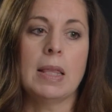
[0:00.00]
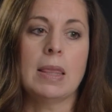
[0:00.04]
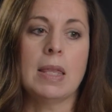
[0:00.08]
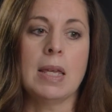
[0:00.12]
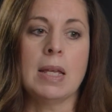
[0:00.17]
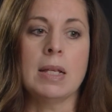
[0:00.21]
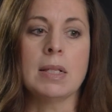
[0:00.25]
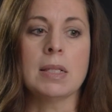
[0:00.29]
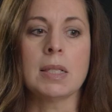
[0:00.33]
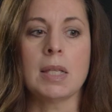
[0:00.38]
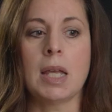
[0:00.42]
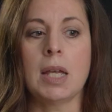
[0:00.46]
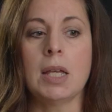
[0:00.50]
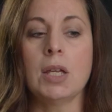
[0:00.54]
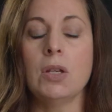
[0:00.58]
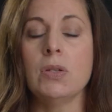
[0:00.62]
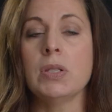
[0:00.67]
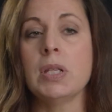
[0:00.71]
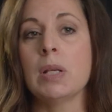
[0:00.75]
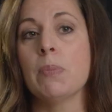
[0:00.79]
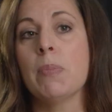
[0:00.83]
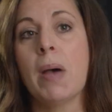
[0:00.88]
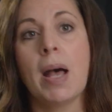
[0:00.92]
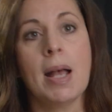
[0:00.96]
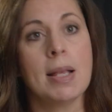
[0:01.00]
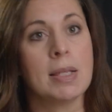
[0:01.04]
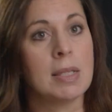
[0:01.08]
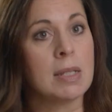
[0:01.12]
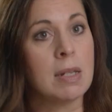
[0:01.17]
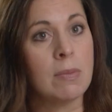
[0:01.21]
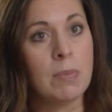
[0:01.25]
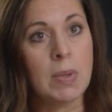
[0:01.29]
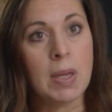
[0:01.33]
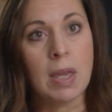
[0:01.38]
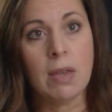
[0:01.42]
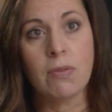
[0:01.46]
things like using
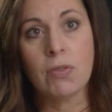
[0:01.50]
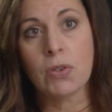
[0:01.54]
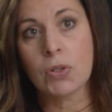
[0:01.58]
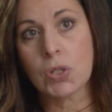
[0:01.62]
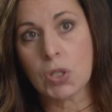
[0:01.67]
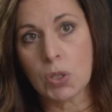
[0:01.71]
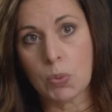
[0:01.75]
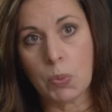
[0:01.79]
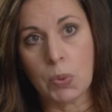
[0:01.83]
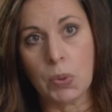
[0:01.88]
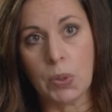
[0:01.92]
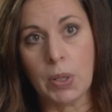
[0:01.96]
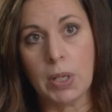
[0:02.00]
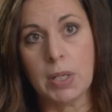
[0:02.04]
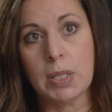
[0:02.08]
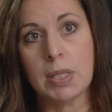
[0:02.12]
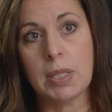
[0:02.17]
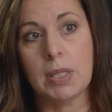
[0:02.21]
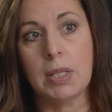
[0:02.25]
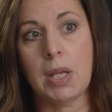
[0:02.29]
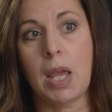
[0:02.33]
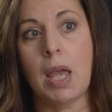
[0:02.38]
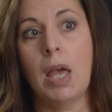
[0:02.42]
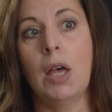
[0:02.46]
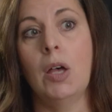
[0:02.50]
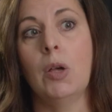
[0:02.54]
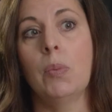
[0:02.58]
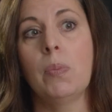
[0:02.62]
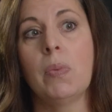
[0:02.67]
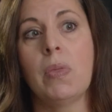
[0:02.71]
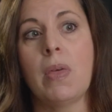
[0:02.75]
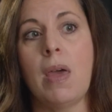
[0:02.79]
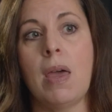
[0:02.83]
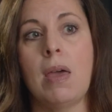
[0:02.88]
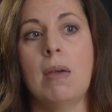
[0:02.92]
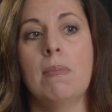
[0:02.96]
positive behavior supports to
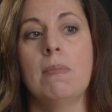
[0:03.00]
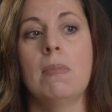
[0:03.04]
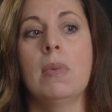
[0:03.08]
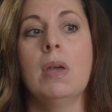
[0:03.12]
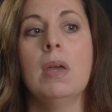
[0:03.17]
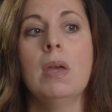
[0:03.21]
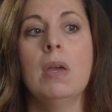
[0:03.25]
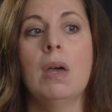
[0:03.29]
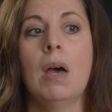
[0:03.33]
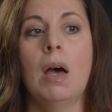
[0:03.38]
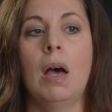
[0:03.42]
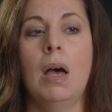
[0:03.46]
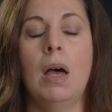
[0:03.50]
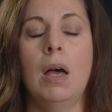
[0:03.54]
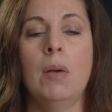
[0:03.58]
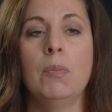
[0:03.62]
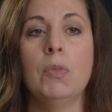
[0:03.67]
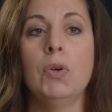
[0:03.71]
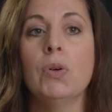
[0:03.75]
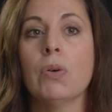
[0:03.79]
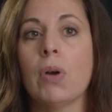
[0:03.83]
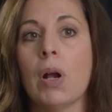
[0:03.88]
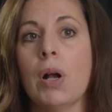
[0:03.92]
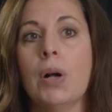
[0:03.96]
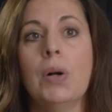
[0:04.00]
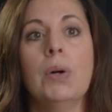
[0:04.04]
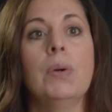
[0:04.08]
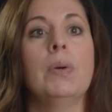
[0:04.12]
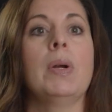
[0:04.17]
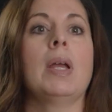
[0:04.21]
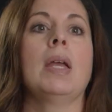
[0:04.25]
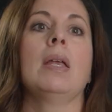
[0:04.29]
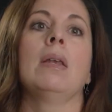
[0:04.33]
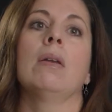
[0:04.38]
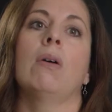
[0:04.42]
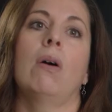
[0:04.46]
help them
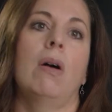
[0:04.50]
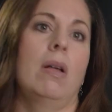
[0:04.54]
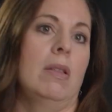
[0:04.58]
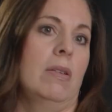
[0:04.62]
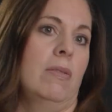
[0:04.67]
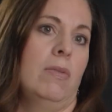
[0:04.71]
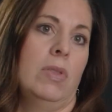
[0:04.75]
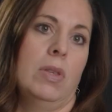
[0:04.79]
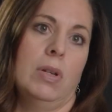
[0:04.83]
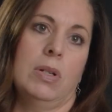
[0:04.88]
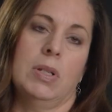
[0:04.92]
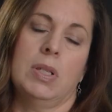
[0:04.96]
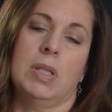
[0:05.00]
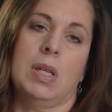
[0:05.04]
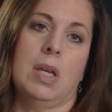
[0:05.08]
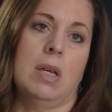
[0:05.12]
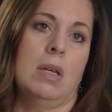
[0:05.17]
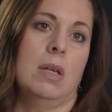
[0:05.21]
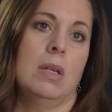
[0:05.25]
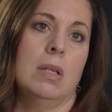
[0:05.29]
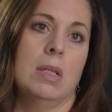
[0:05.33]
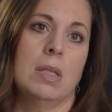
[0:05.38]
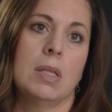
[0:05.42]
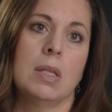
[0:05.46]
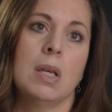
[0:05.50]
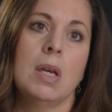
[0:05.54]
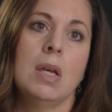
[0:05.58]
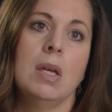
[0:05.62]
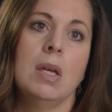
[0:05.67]
grow in all of their skills.